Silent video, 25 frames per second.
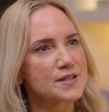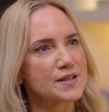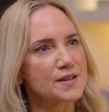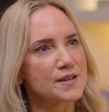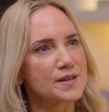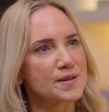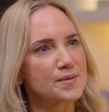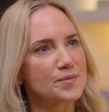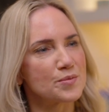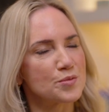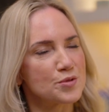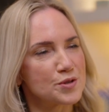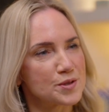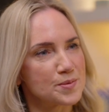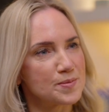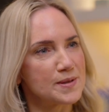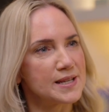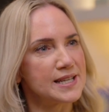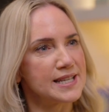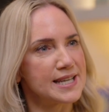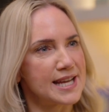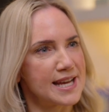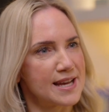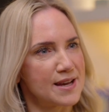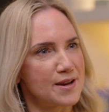I would be
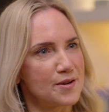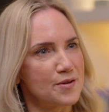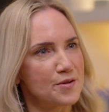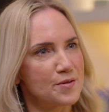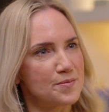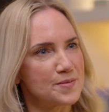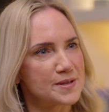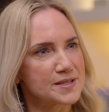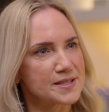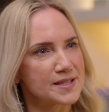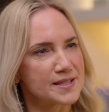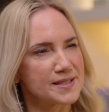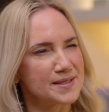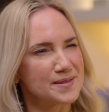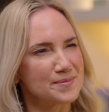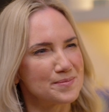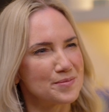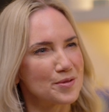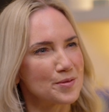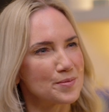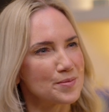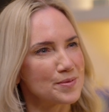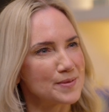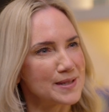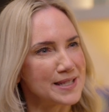now, because I
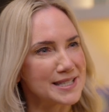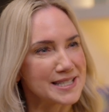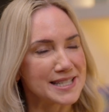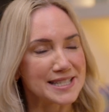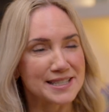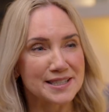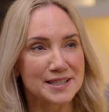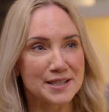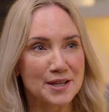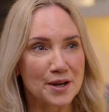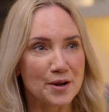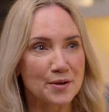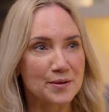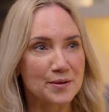probably didn't know